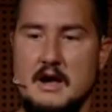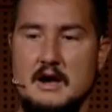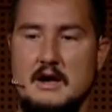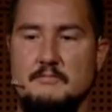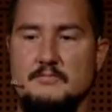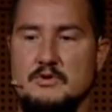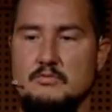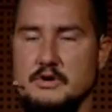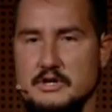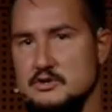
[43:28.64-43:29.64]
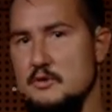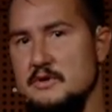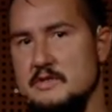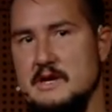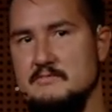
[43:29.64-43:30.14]
You want to
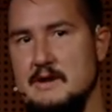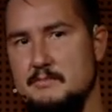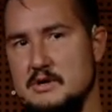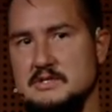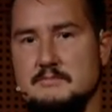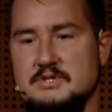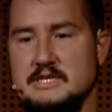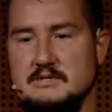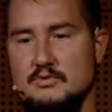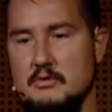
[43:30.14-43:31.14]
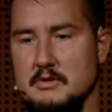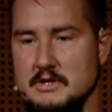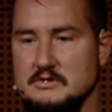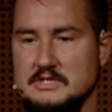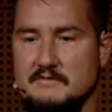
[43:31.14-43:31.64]
interpret that, right? Parse some JSON probably,
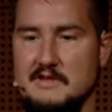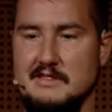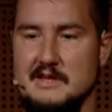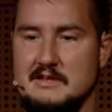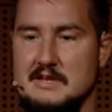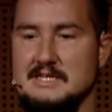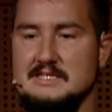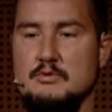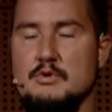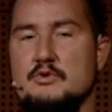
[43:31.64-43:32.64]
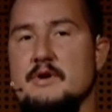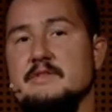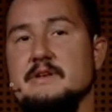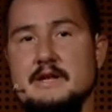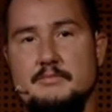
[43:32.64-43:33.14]
do stuff like that. And let's say you want to query the
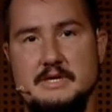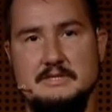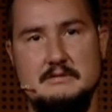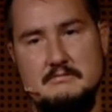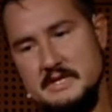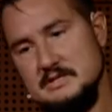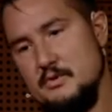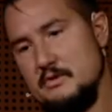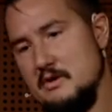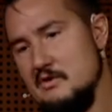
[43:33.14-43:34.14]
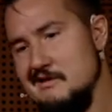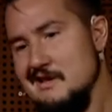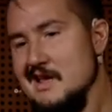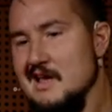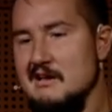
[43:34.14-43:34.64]
database. That's a blocking call.
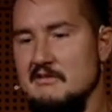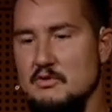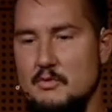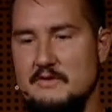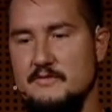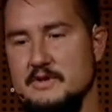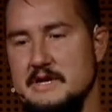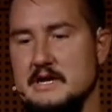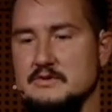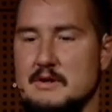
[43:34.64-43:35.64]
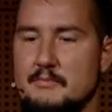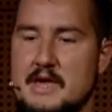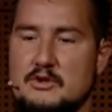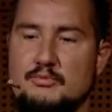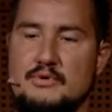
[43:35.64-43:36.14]
You wait for the data to come
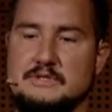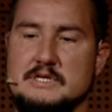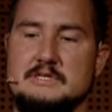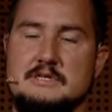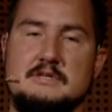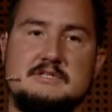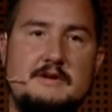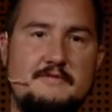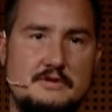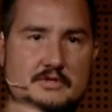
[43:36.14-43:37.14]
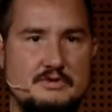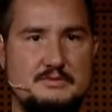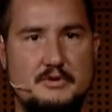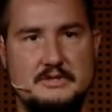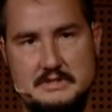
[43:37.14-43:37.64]
back. You process it, stuff it into the
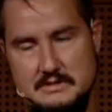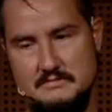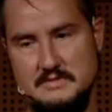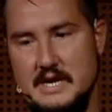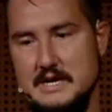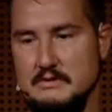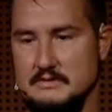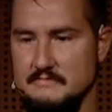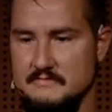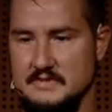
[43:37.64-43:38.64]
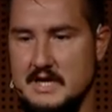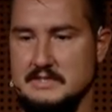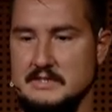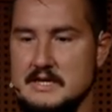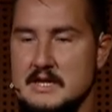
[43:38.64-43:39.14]
response, send it out.
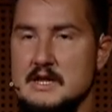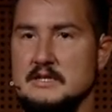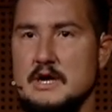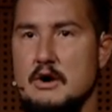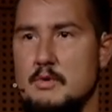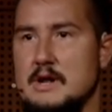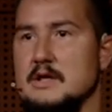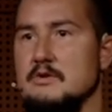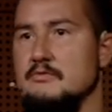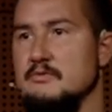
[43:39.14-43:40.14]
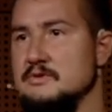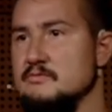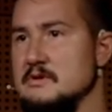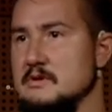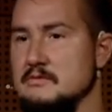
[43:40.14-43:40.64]
Nice. So how well are you
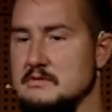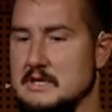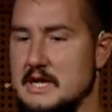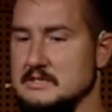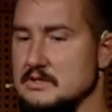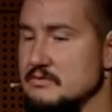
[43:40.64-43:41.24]
utilizing your